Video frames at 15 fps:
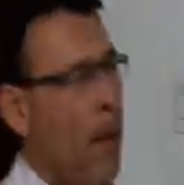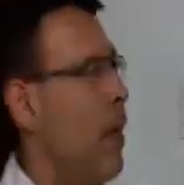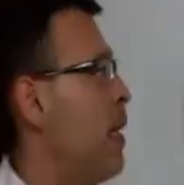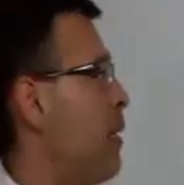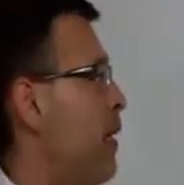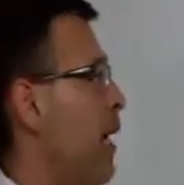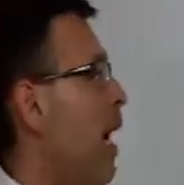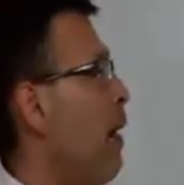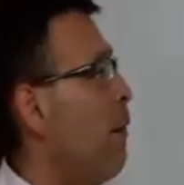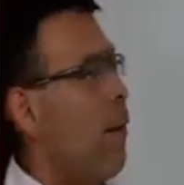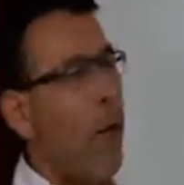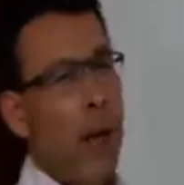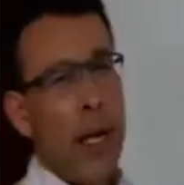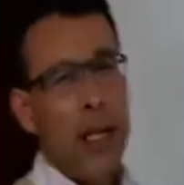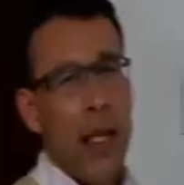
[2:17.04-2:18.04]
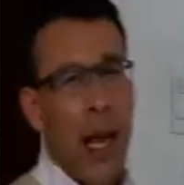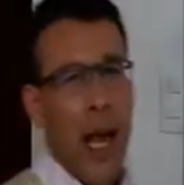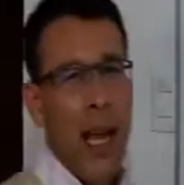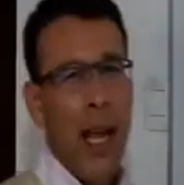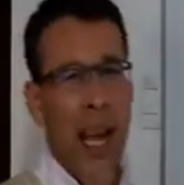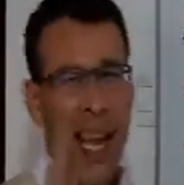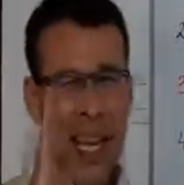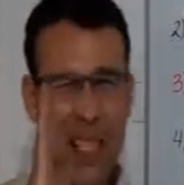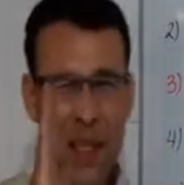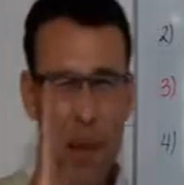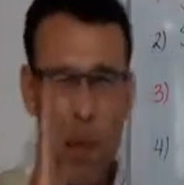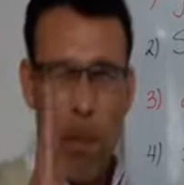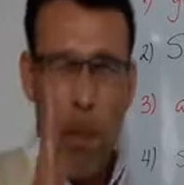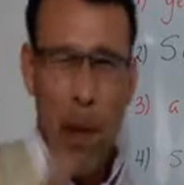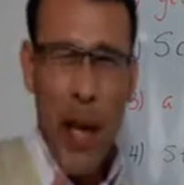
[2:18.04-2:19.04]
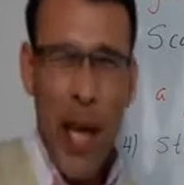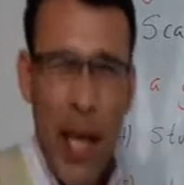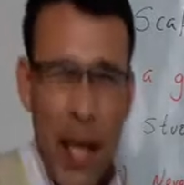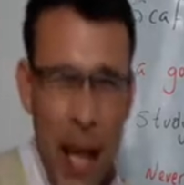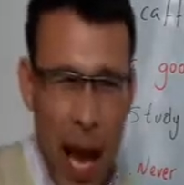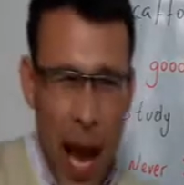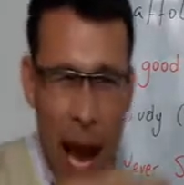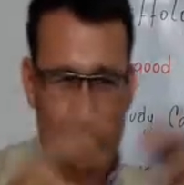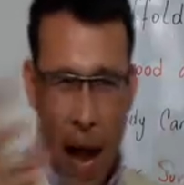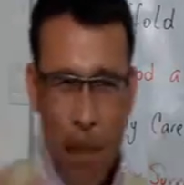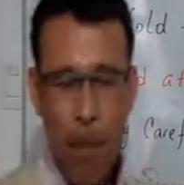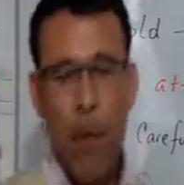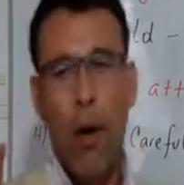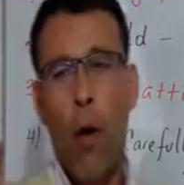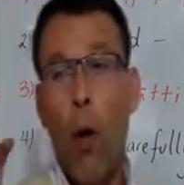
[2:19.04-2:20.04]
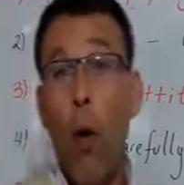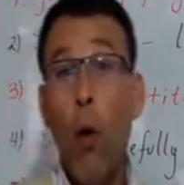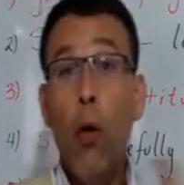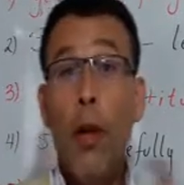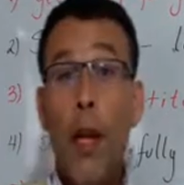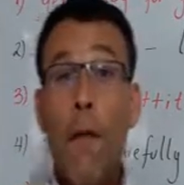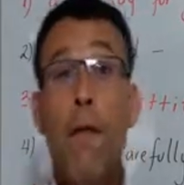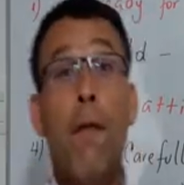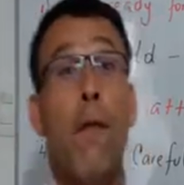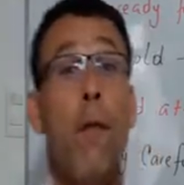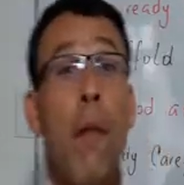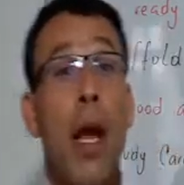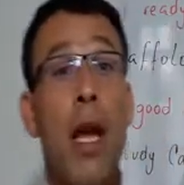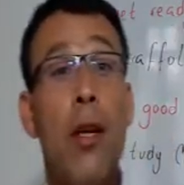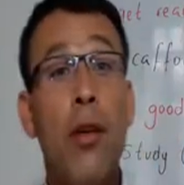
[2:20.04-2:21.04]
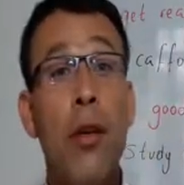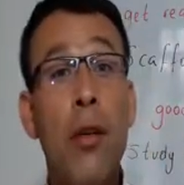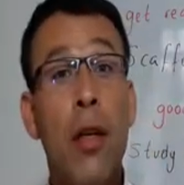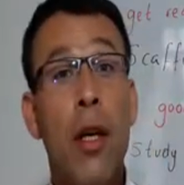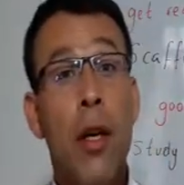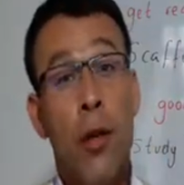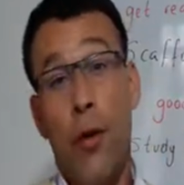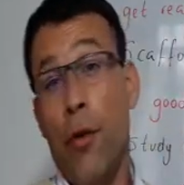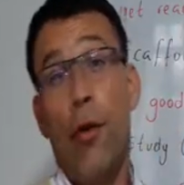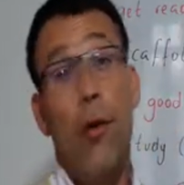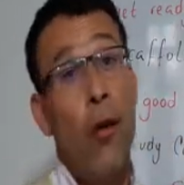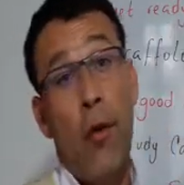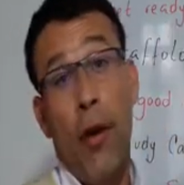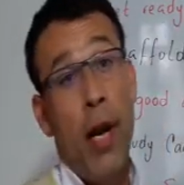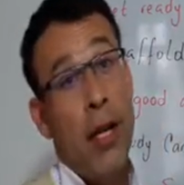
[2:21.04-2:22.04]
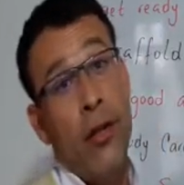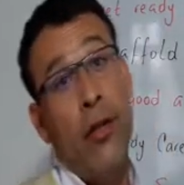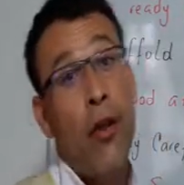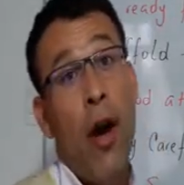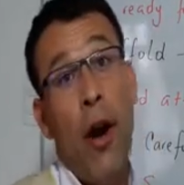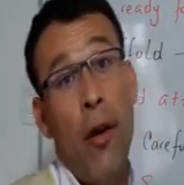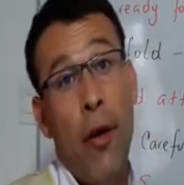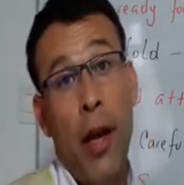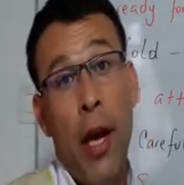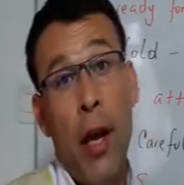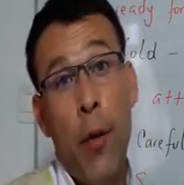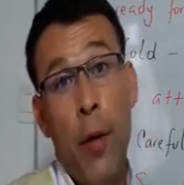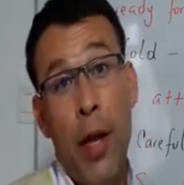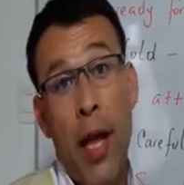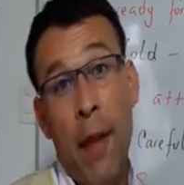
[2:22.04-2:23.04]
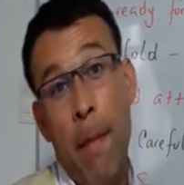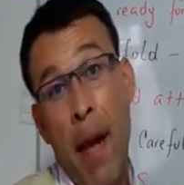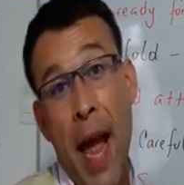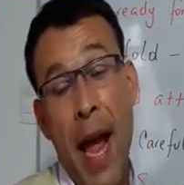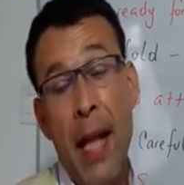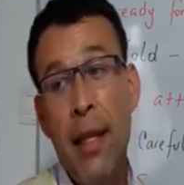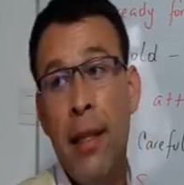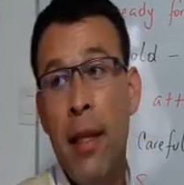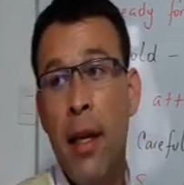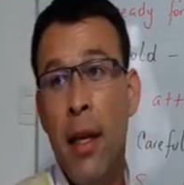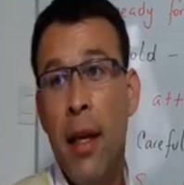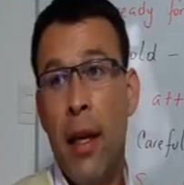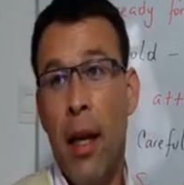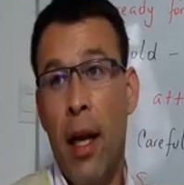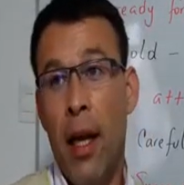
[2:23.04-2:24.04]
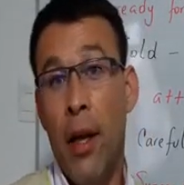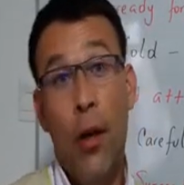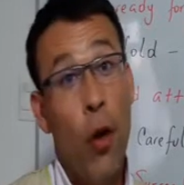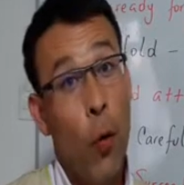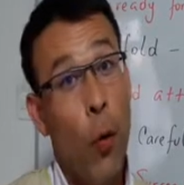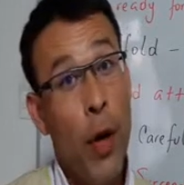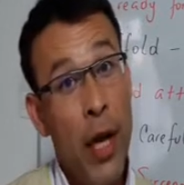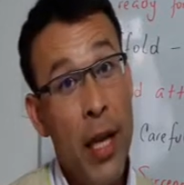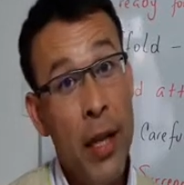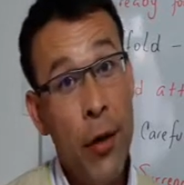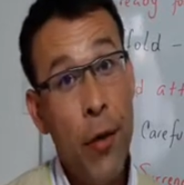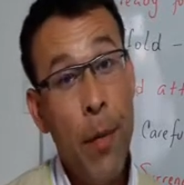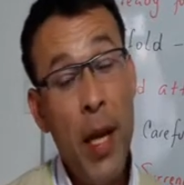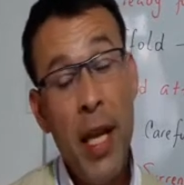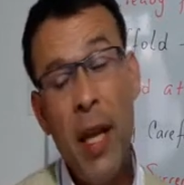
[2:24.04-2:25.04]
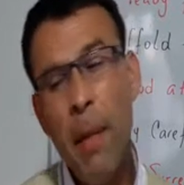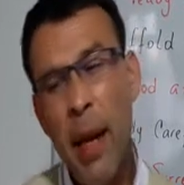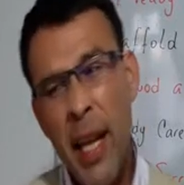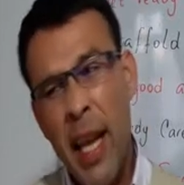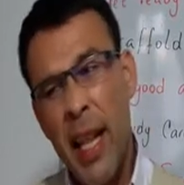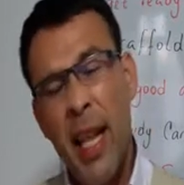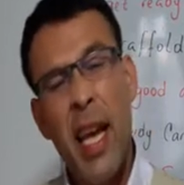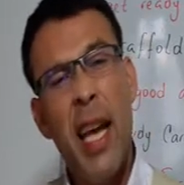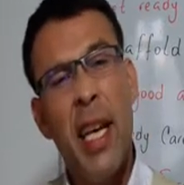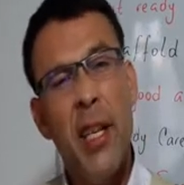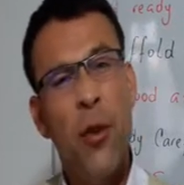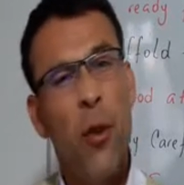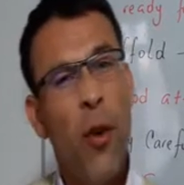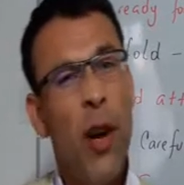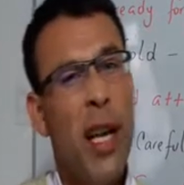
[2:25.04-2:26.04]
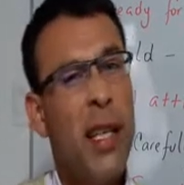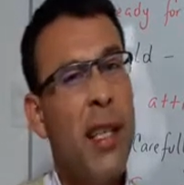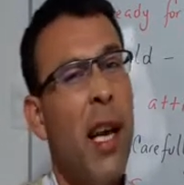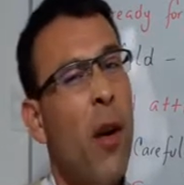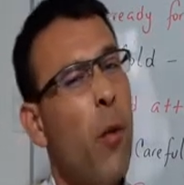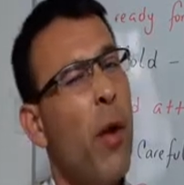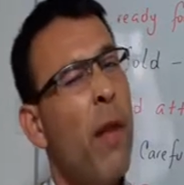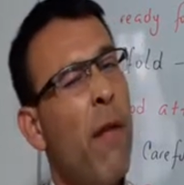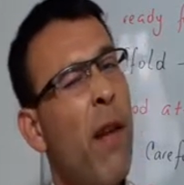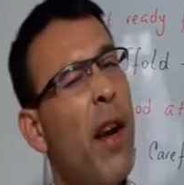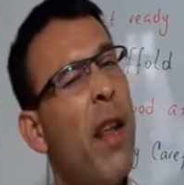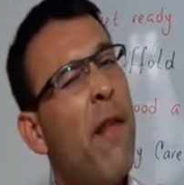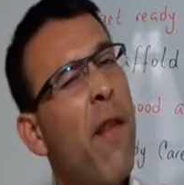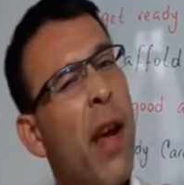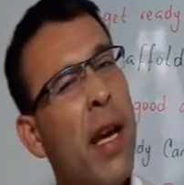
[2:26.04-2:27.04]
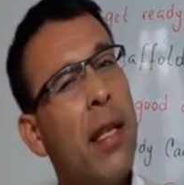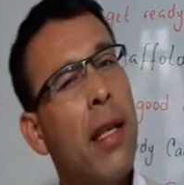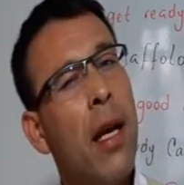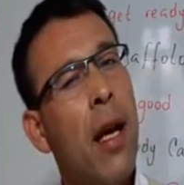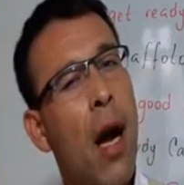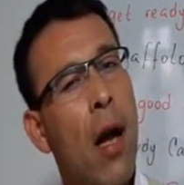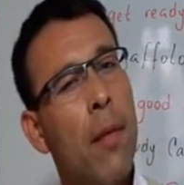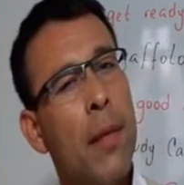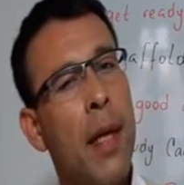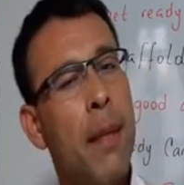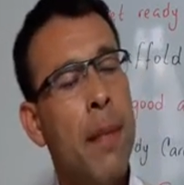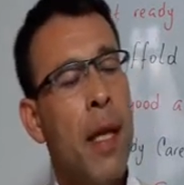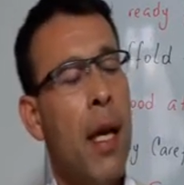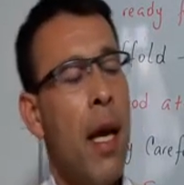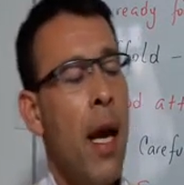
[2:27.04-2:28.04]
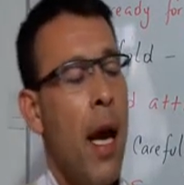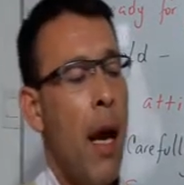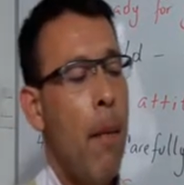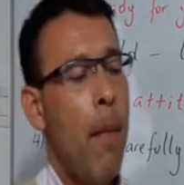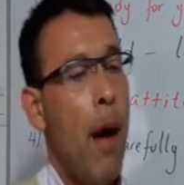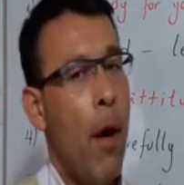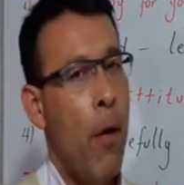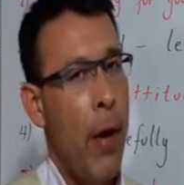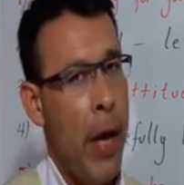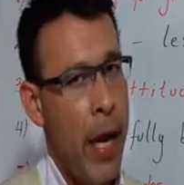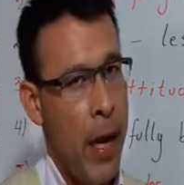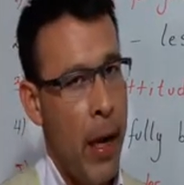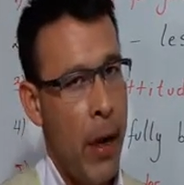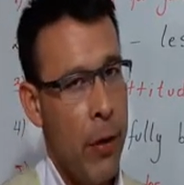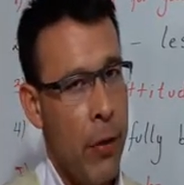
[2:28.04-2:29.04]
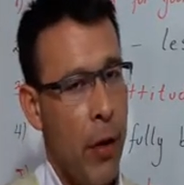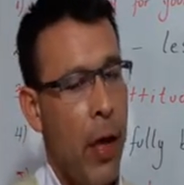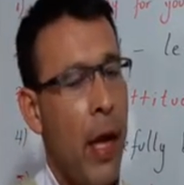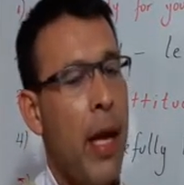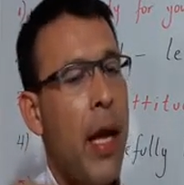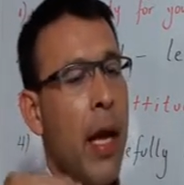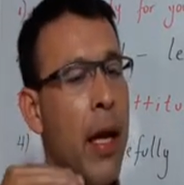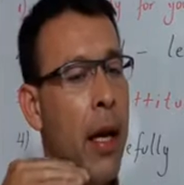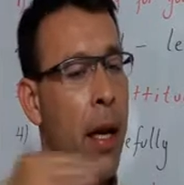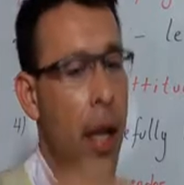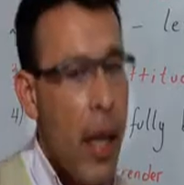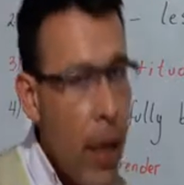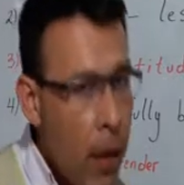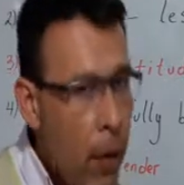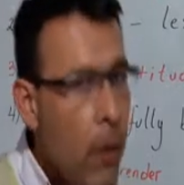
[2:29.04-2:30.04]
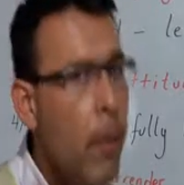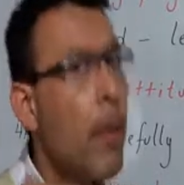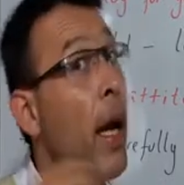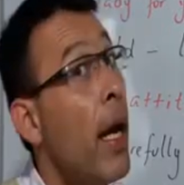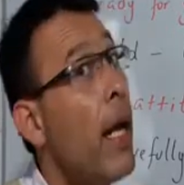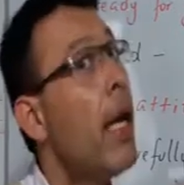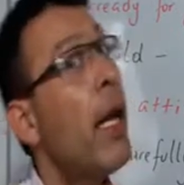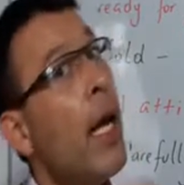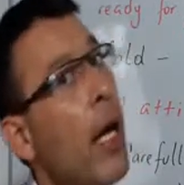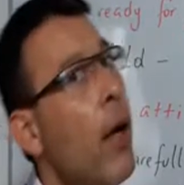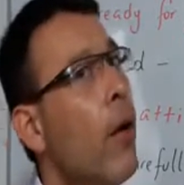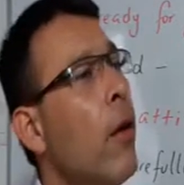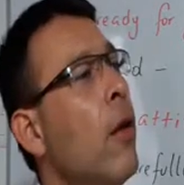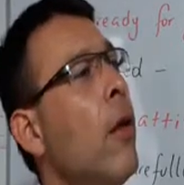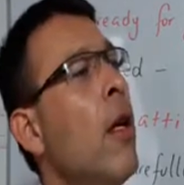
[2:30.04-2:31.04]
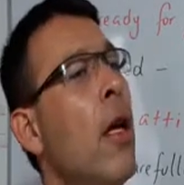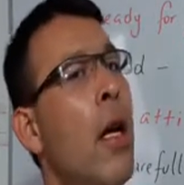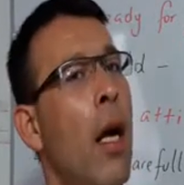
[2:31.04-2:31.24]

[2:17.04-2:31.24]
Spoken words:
scaffold is like split up all the information. You're not gonna start, okay, with advanced, not with intermediate, but the idea is you're gonna start with very basic concepts about English, okay, and little by little